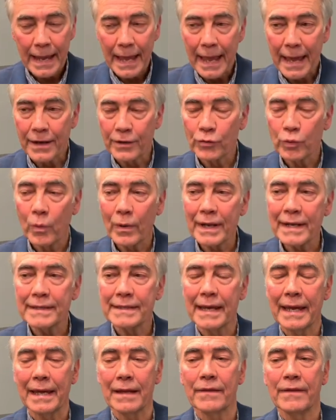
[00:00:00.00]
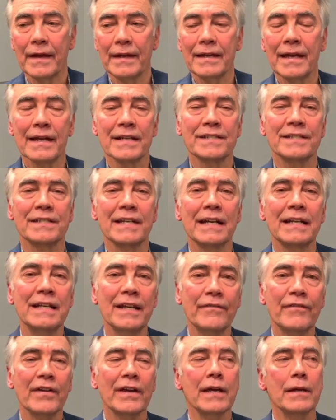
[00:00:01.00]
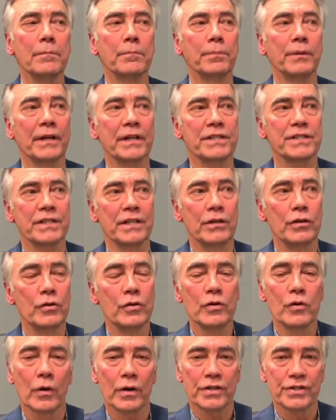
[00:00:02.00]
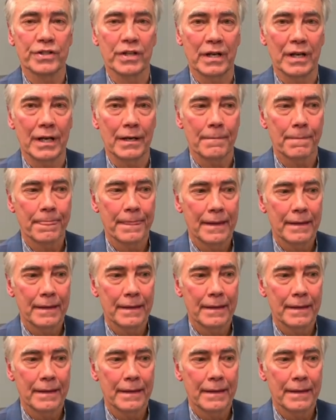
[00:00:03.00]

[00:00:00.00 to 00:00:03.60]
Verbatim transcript: And in 2010, they did a significant blitz in New York City.